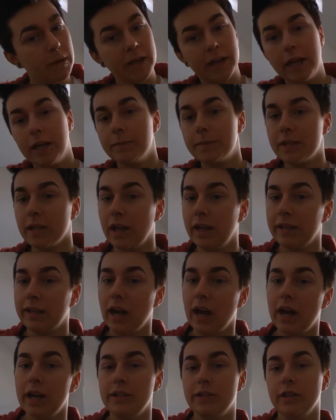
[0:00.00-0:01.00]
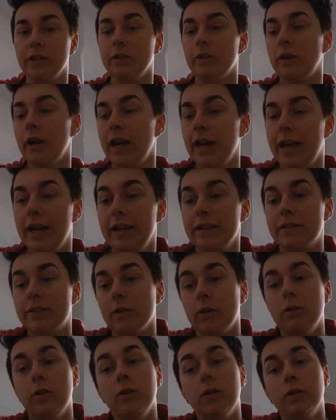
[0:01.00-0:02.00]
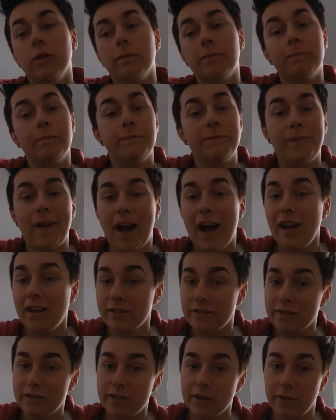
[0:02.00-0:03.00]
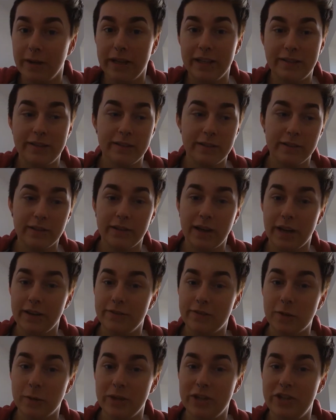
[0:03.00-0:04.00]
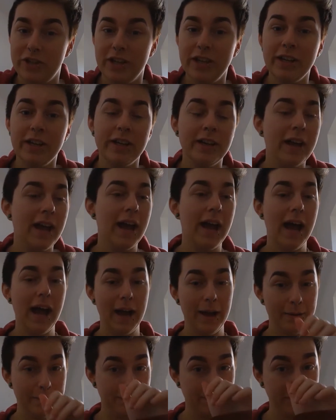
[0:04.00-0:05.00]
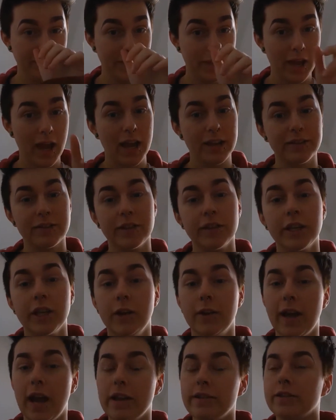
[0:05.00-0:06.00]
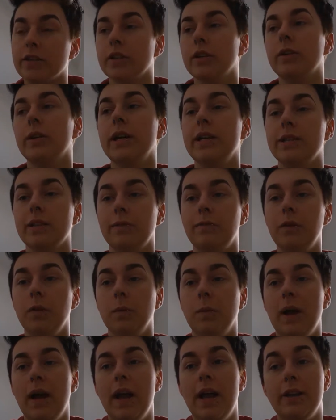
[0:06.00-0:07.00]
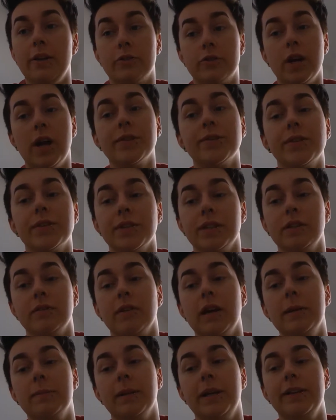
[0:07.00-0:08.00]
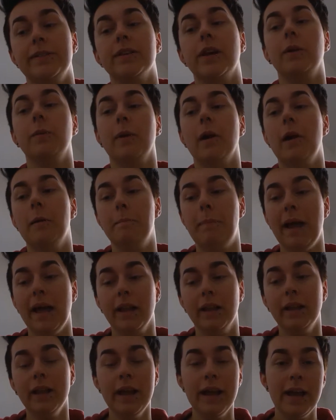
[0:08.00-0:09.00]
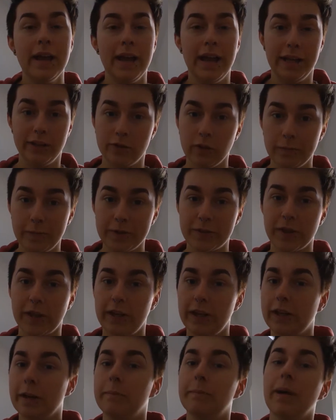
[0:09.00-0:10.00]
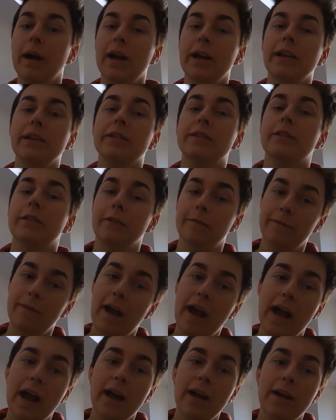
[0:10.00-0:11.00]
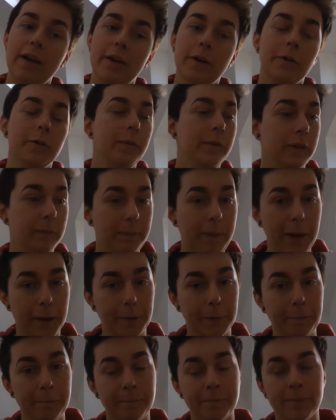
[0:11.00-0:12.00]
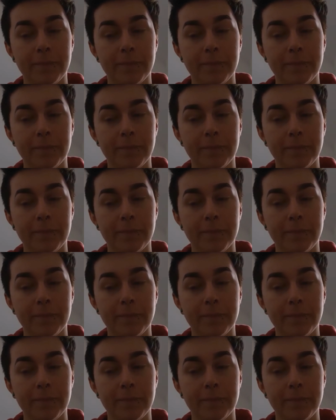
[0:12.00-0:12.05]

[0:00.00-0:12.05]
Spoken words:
big hips like I do, it's all fat, so it's kind of squishy, and something you can do is if you wear your trousers in the right place and wear a belt, it's almost like you combined the fat with a belt.